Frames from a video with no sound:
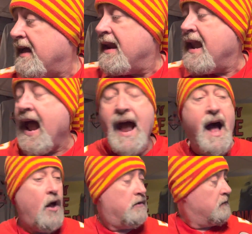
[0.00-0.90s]

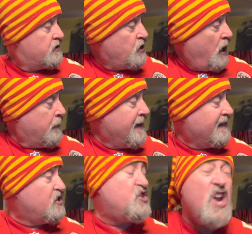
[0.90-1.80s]
Now, let's talk about
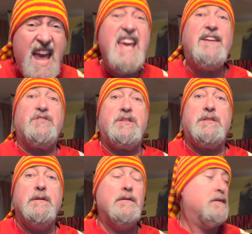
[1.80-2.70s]
the
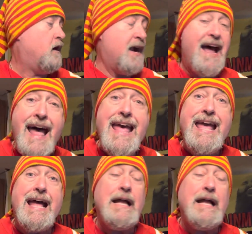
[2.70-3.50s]
Chiefs. All right?